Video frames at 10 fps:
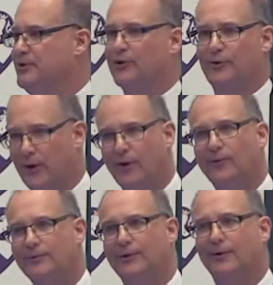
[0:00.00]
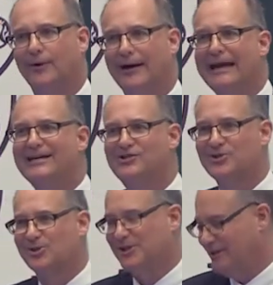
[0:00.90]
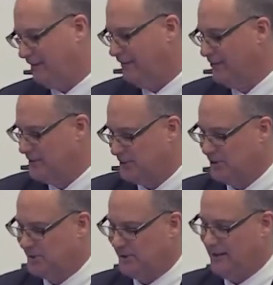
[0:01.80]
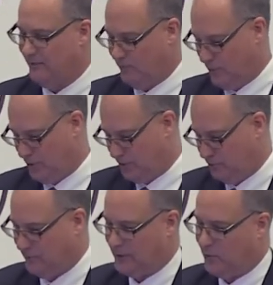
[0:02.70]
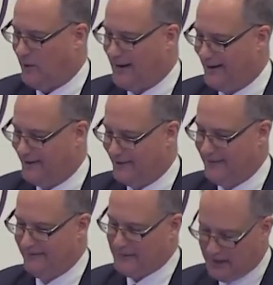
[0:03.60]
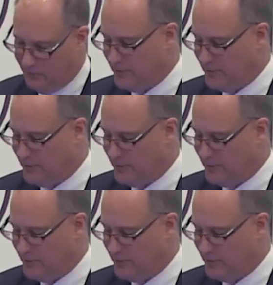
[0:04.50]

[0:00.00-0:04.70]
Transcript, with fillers: bureau or agency clearances that were required. And